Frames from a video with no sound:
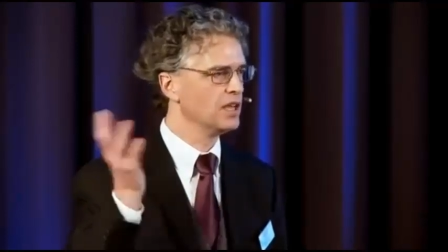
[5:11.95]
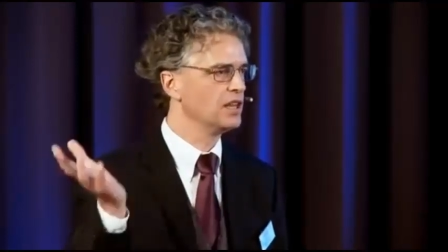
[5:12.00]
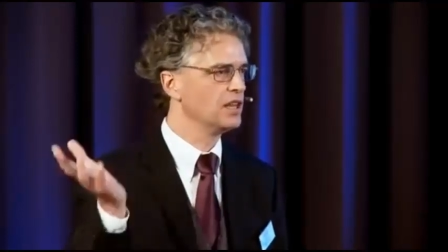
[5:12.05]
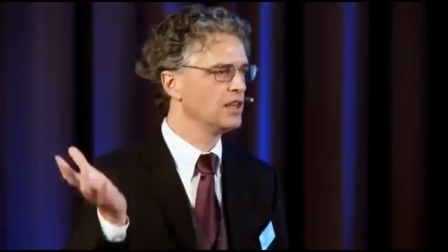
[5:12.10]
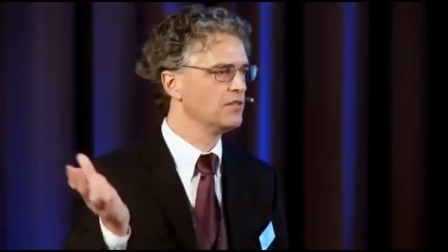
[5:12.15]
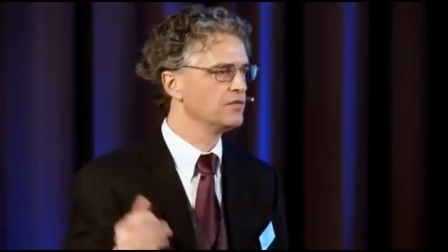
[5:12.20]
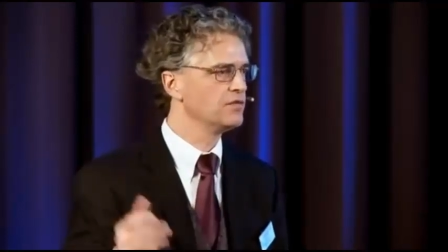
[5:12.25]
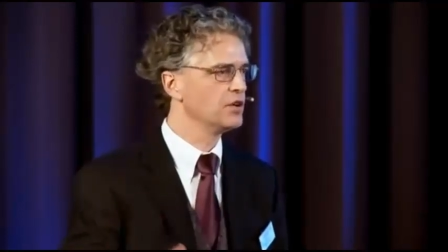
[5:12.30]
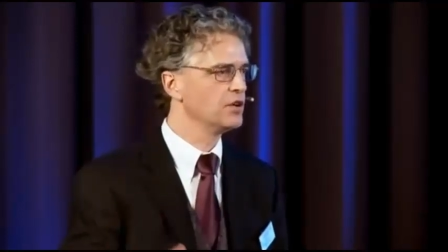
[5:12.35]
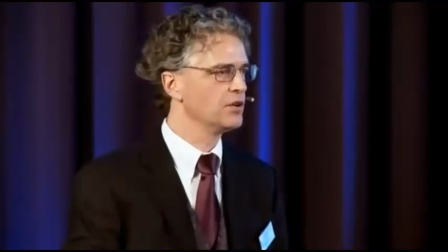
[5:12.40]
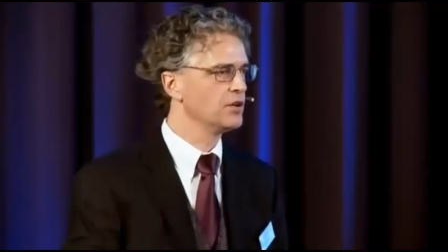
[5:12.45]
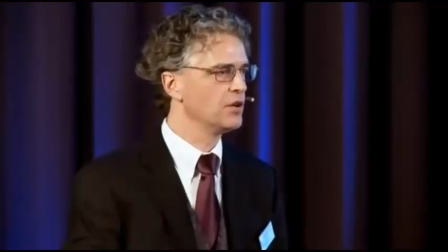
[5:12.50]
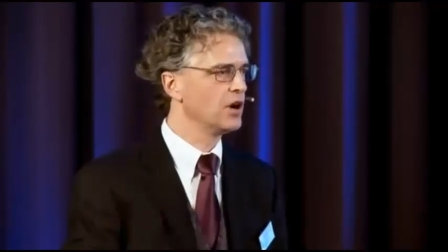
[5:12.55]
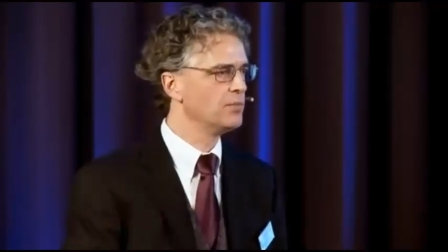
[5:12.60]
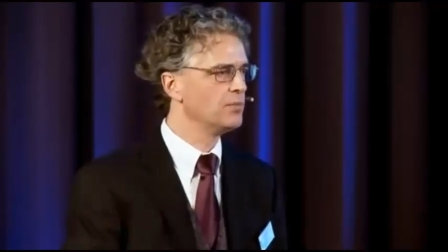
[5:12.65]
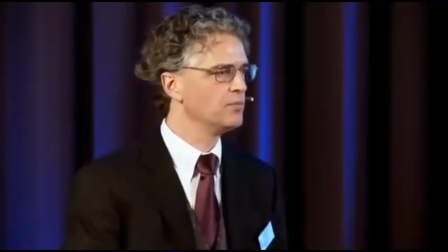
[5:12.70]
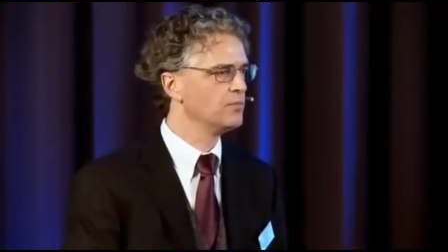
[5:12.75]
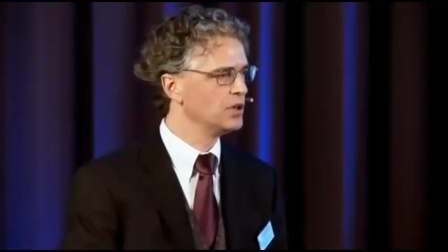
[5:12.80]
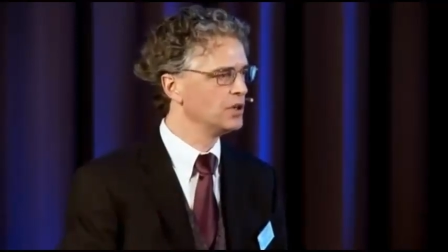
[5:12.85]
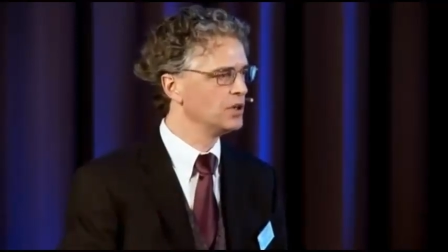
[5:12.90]
and then further
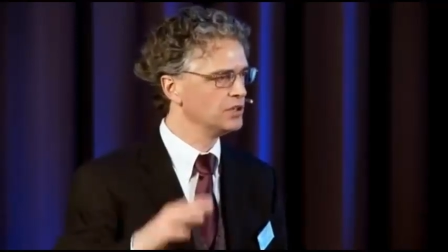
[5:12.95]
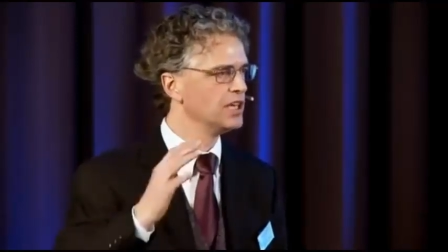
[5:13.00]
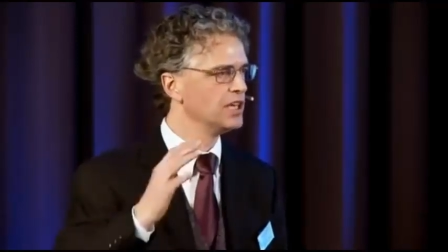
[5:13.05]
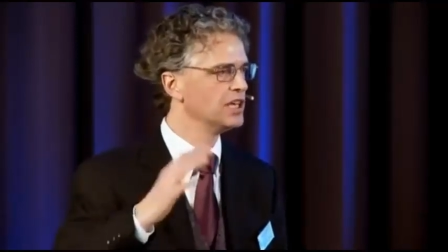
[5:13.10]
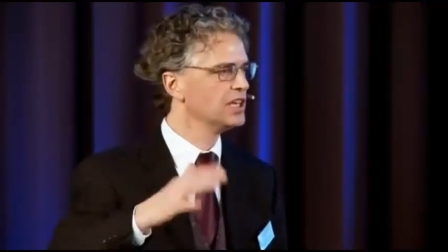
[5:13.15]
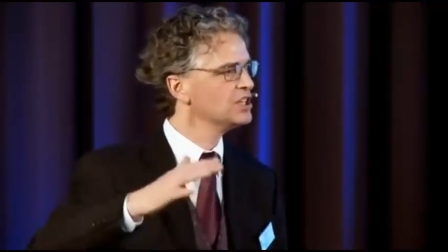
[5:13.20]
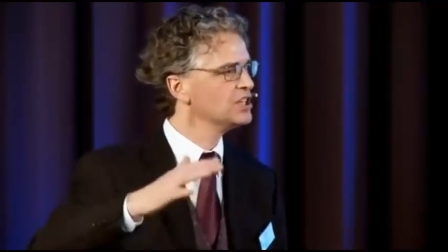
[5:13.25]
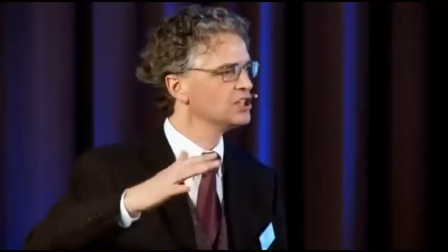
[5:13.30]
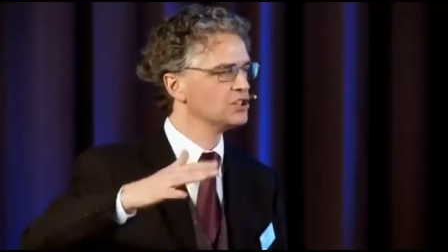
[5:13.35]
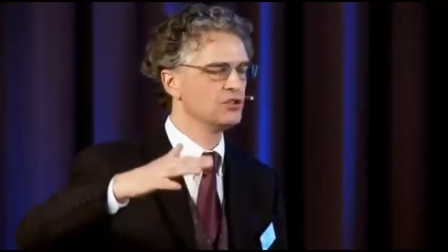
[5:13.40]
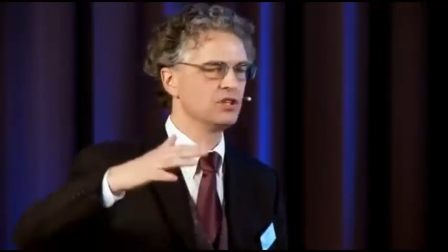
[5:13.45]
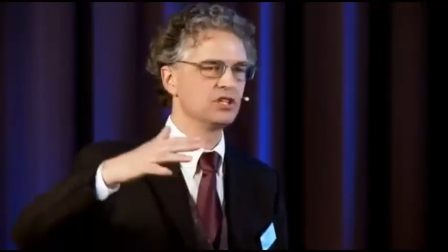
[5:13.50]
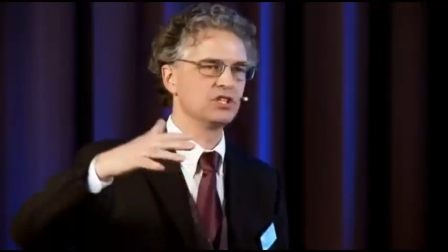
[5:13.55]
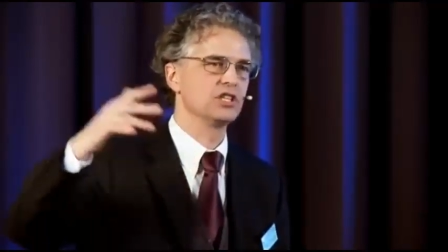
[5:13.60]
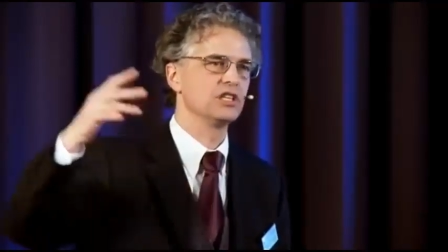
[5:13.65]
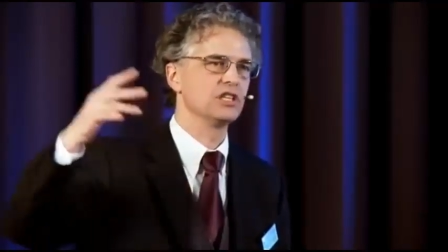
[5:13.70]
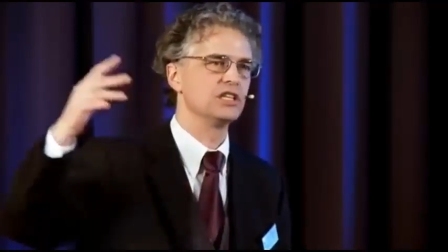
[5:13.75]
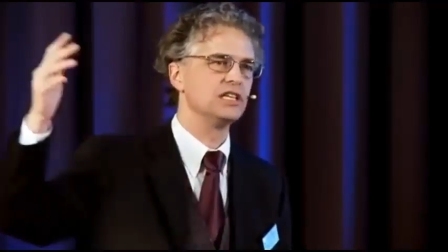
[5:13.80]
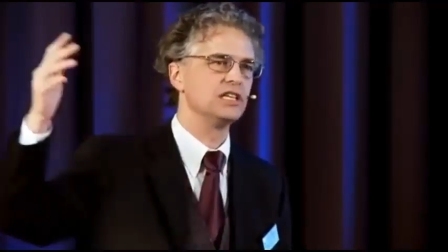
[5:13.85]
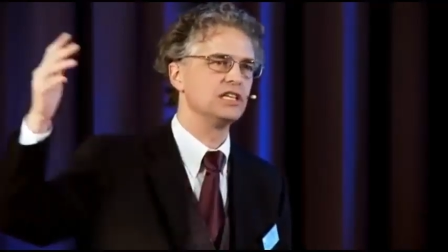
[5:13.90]
up where you get
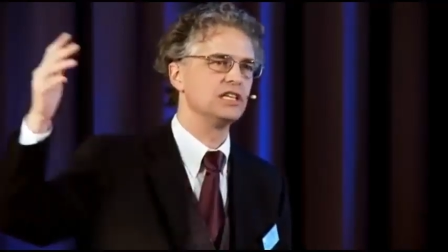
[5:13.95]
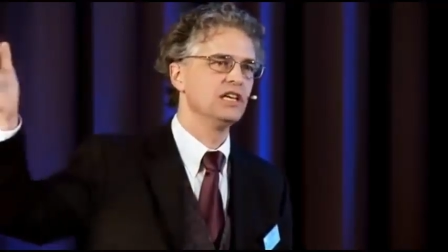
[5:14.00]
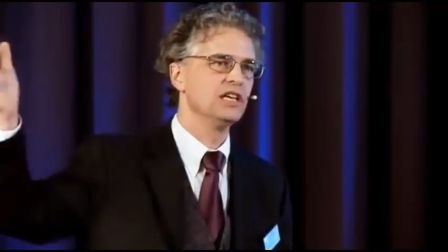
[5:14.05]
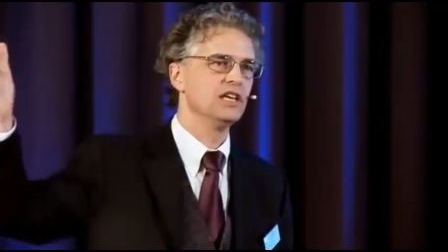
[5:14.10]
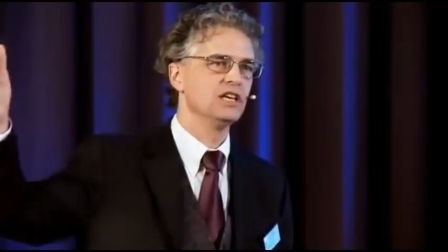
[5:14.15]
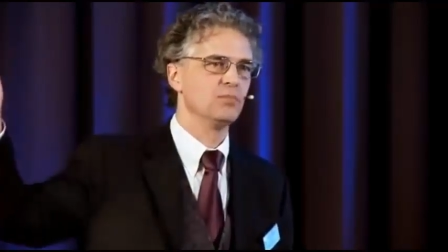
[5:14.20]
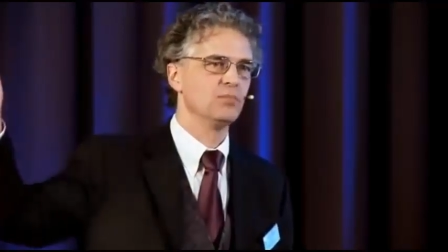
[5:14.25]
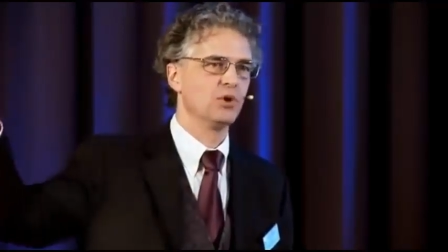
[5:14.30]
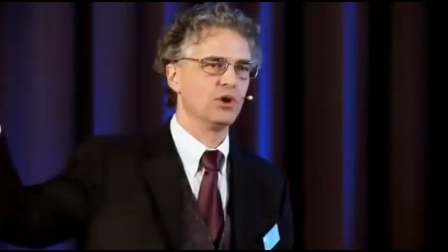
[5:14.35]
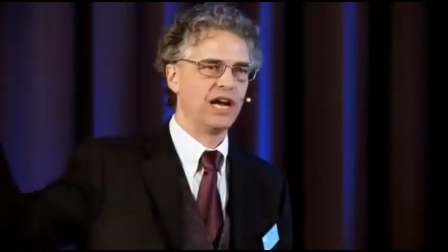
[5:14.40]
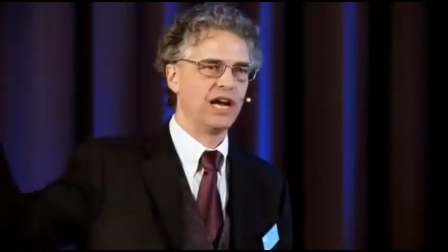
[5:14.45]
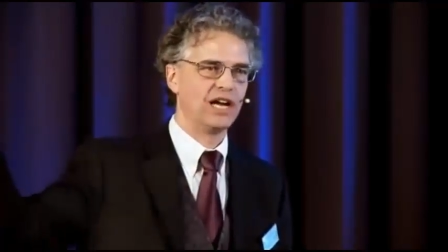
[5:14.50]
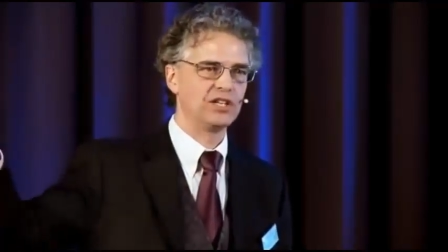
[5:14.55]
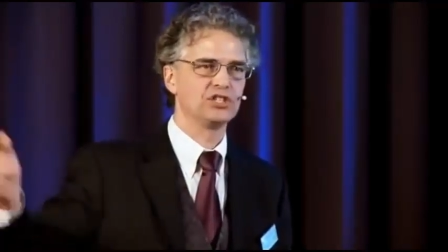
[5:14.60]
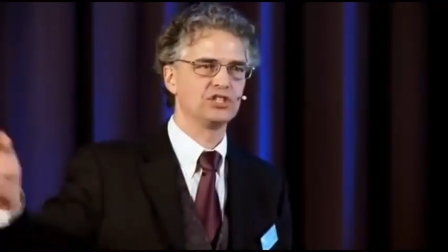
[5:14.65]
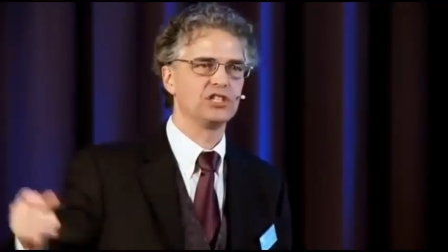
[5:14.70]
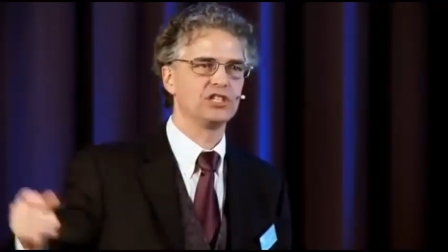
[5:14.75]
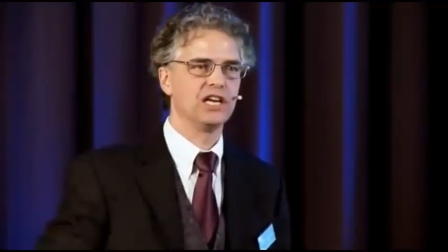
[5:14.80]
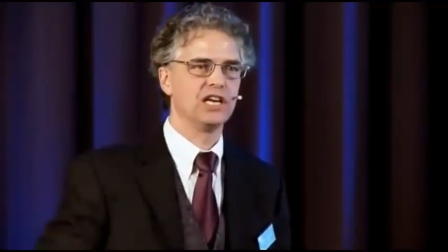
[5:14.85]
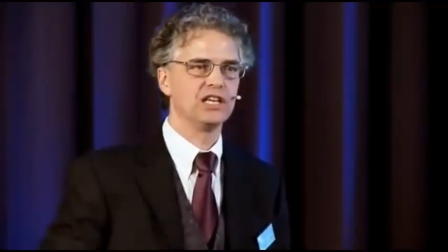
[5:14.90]
increasingly more
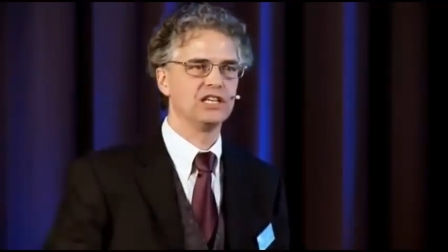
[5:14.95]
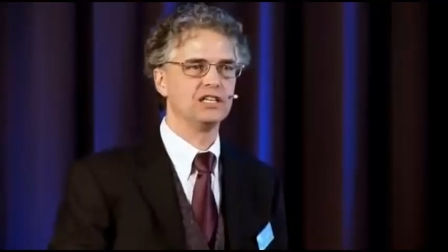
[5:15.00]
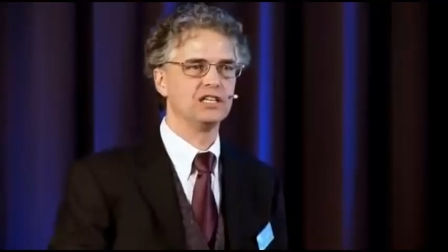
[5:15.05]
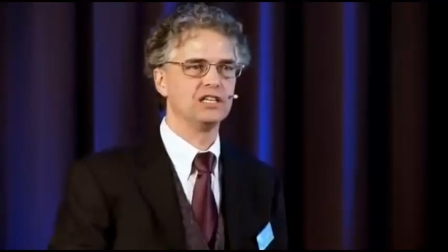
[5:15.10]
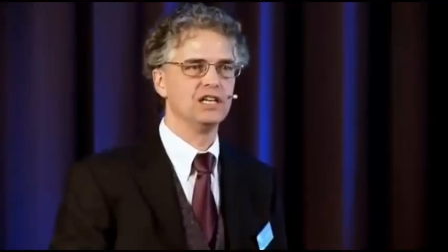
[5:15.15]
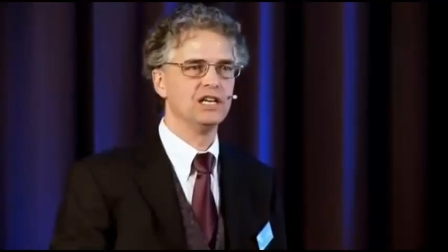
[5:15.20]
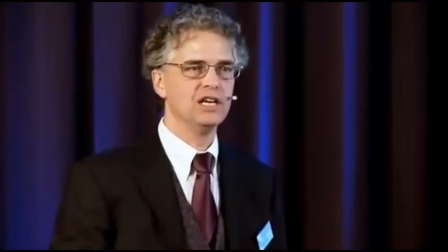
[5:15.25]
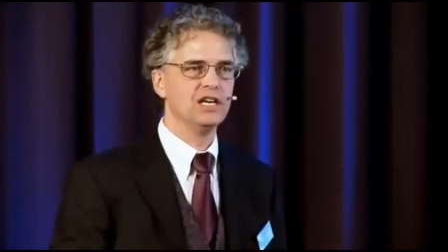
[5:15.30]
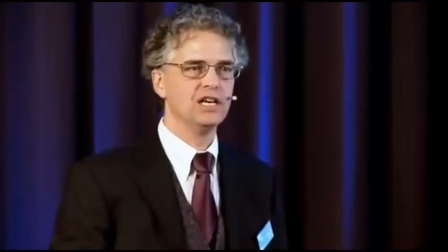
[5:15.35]
agitated